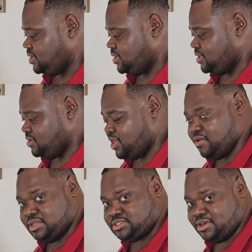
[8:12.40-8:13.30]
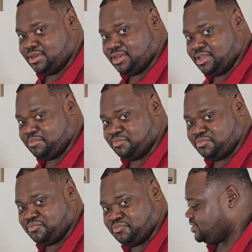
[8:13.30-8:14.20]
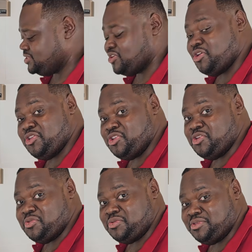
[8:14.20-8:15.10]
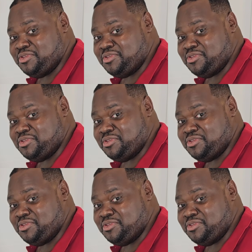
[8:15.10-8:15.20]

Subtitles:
And you hear it starting up. That's all you do.